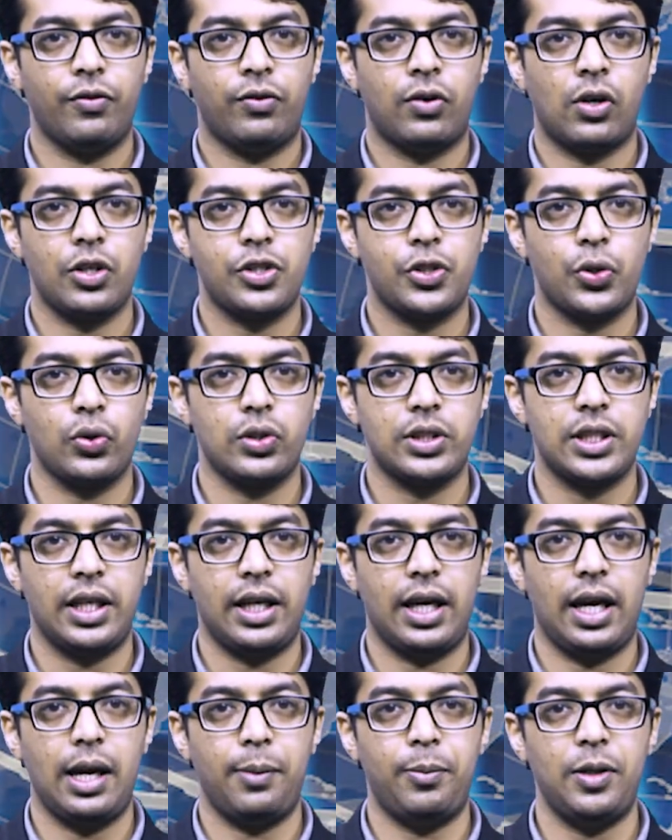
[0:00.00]
for choosing
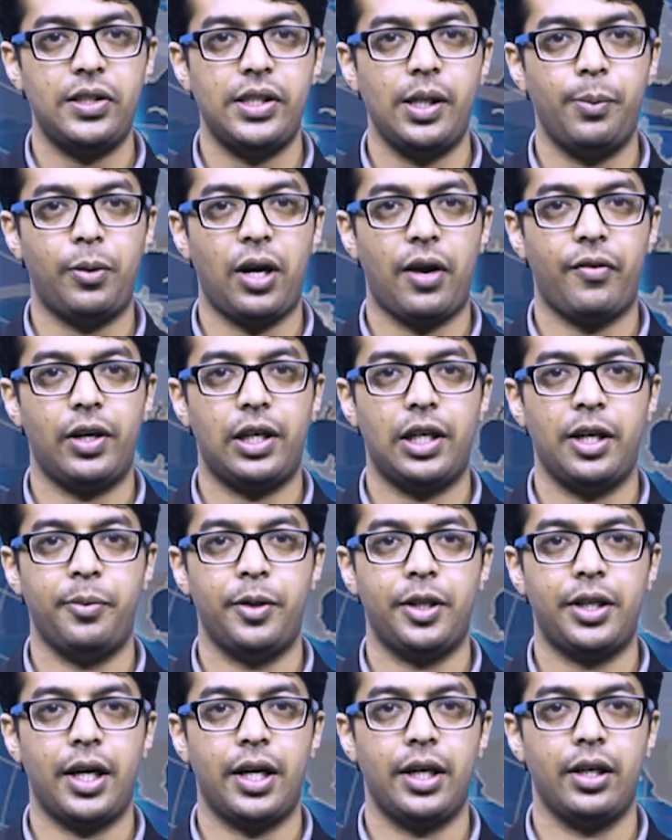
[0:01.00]
ABC Private
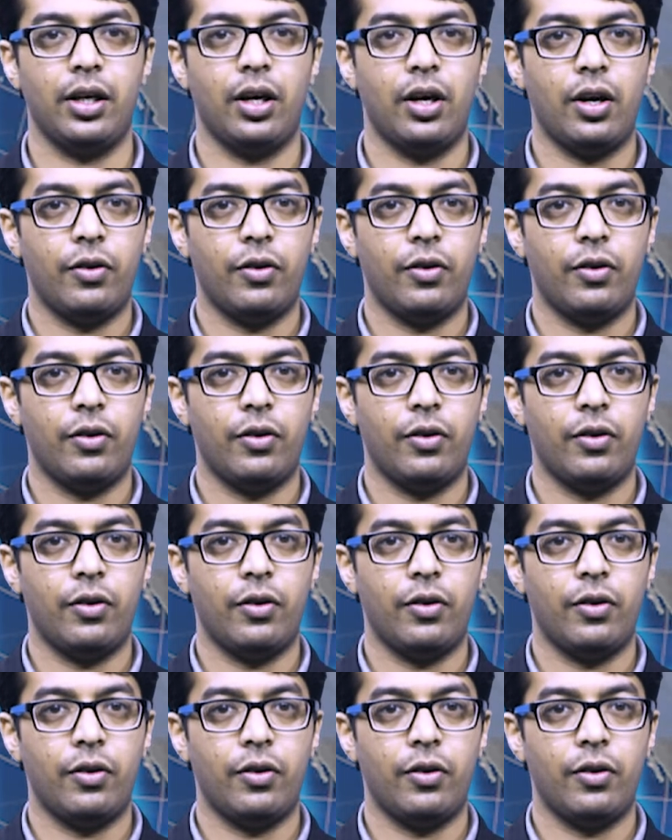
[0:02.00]
Limited